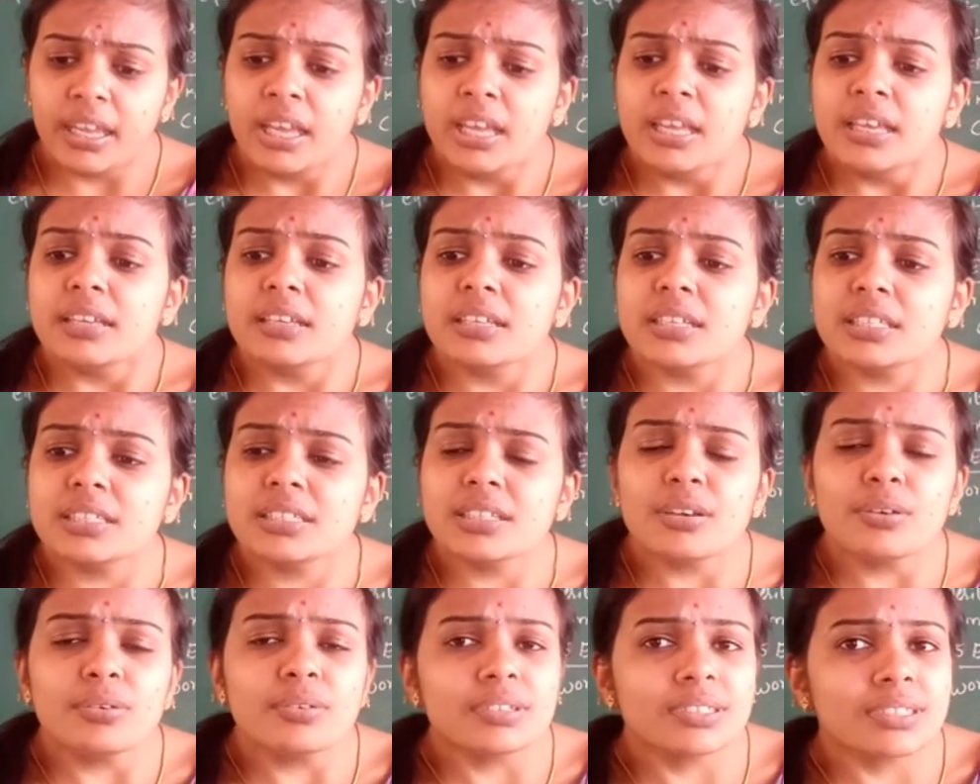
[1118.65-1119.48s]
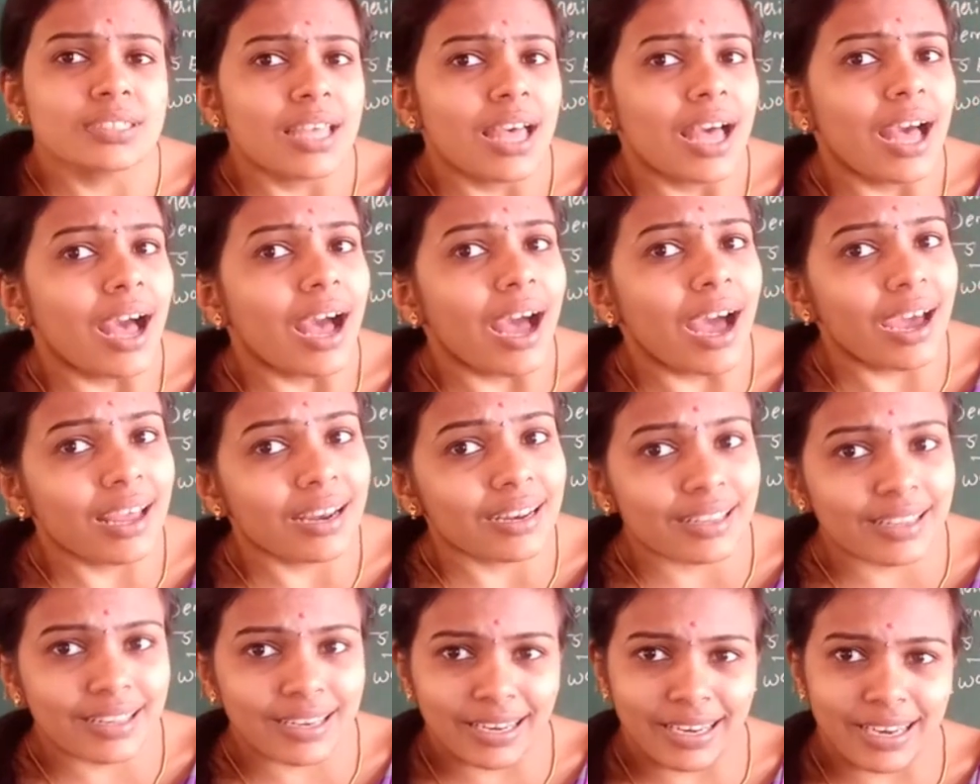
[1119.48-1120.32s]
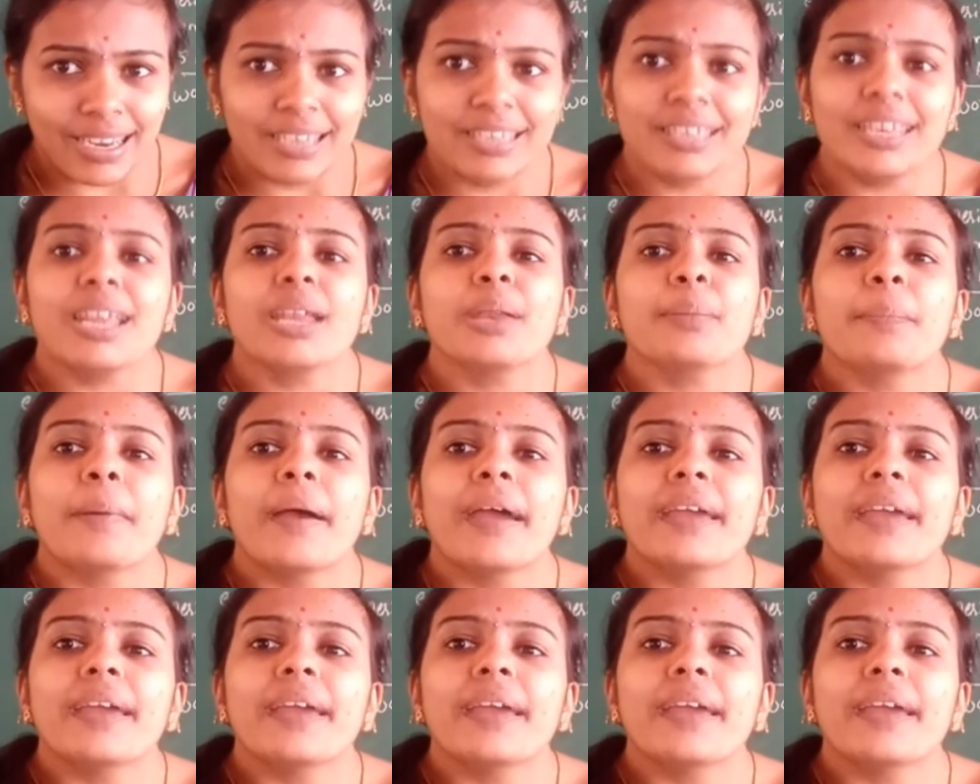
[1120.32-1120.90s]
reserves are created by